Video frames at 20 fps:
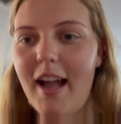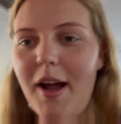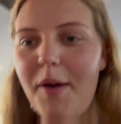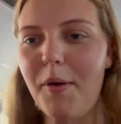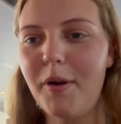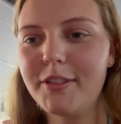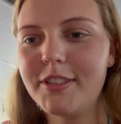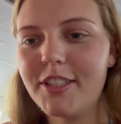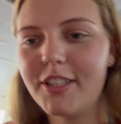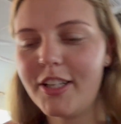
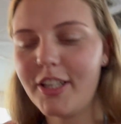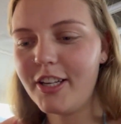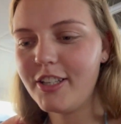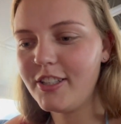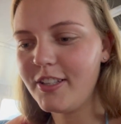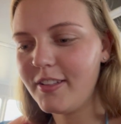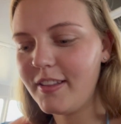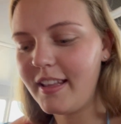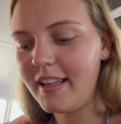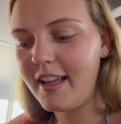wasn't gonna
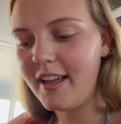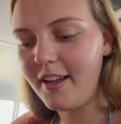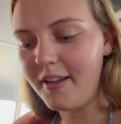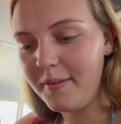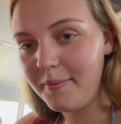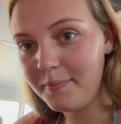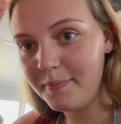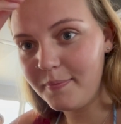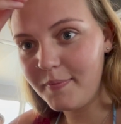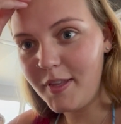do the
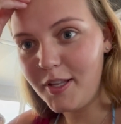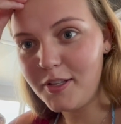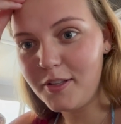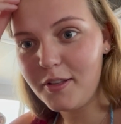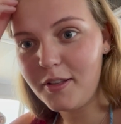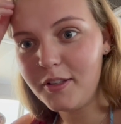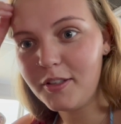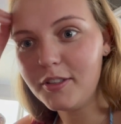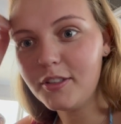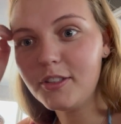um,
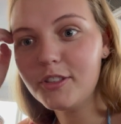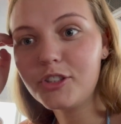to true.